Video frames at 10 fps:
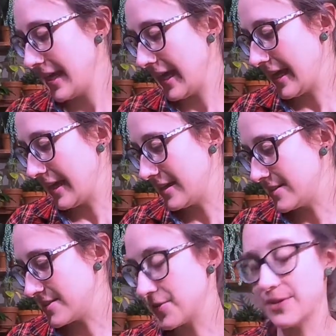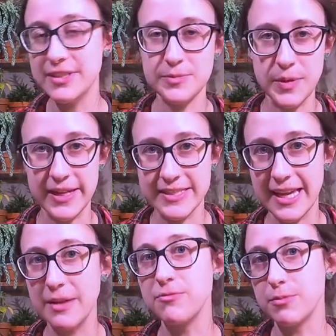And so these plants
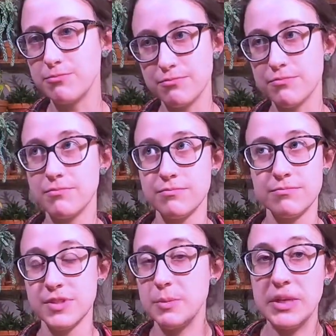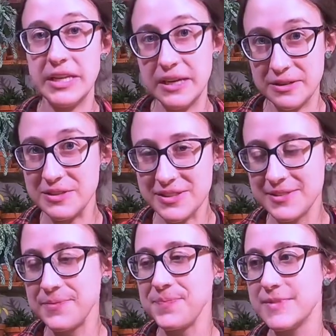came from somebody else,
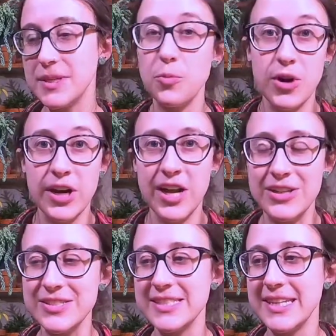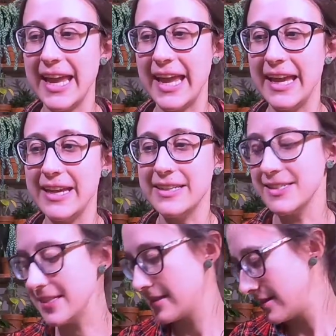somewhere else, and